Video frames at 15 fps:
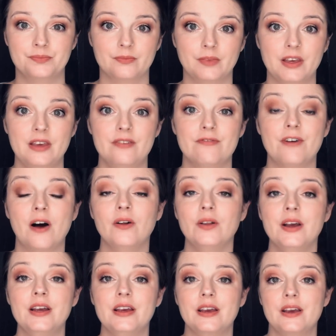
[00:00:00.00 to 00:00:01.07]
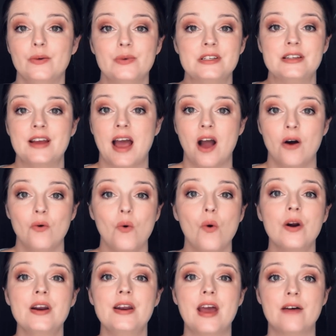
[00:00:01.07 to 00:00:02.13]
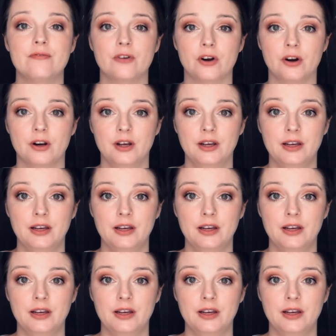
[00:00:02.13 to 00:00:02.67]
He felt like it was now or never.